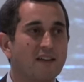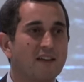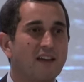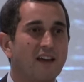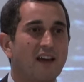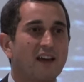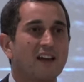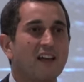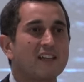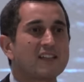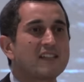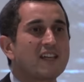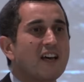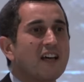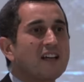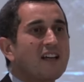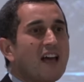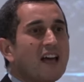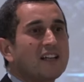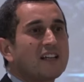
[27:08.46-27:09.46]
and his son
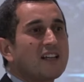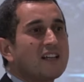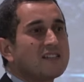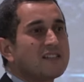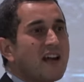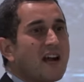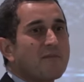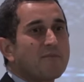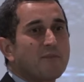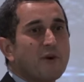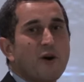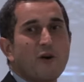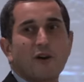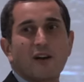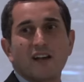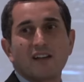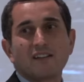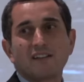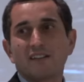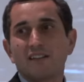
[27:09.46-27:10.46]
had his arm
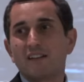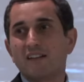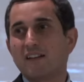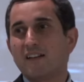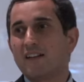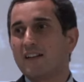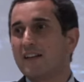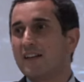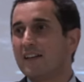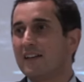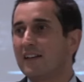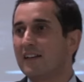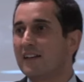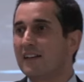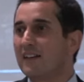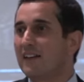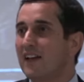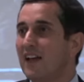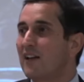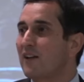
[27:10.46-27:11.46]
broken
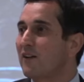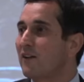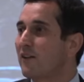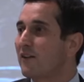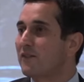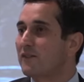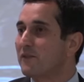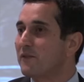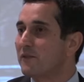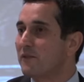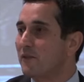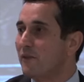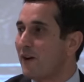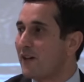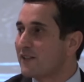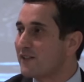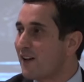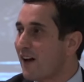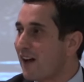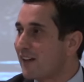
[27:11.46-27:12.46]
and
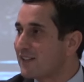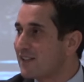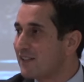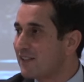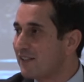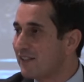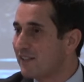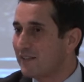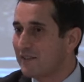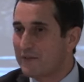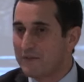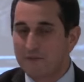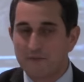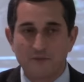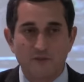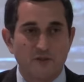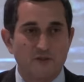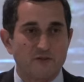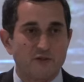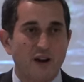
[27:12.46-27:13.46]
was not
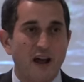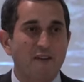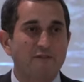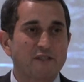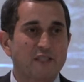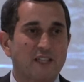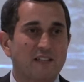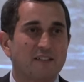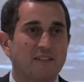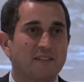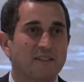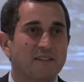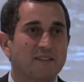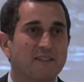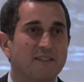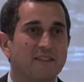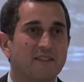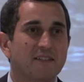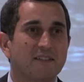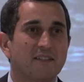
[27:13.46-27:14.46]
drafted.
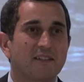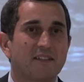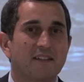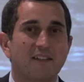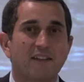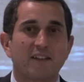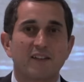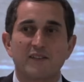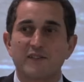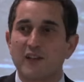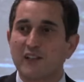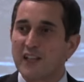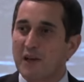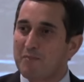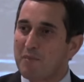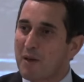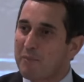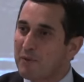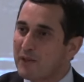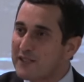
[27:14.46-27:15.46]
So the
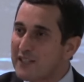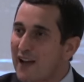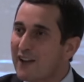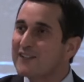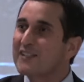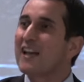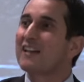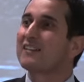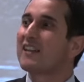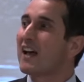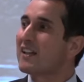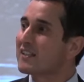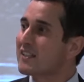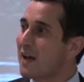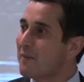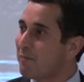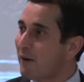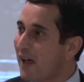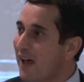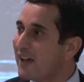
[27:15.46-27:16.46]
people in town said, That's a
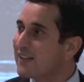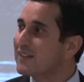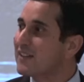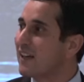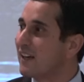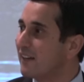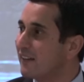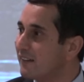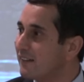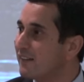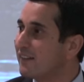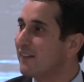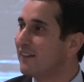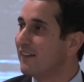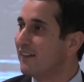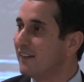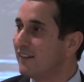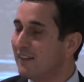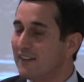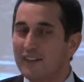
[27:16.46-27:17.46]
blessing.
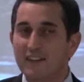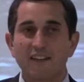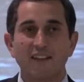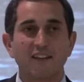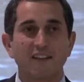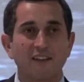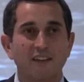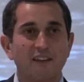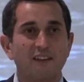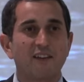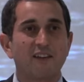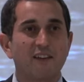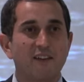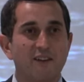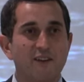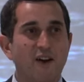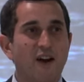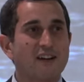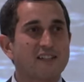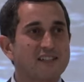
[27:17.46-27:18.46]

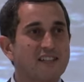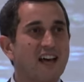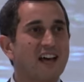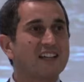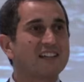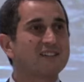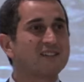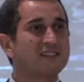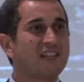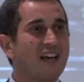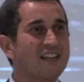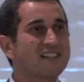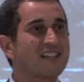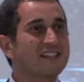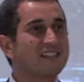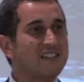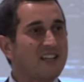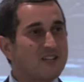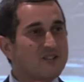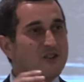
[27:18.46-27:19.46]
Your son doesn't
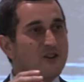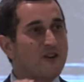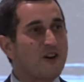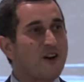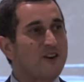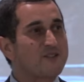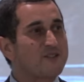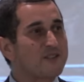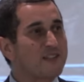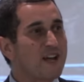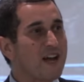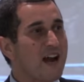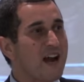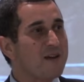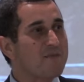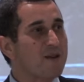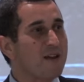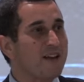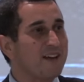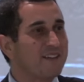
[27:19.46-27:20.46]
need to go to the
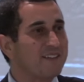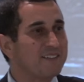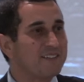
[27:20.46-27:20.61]
army.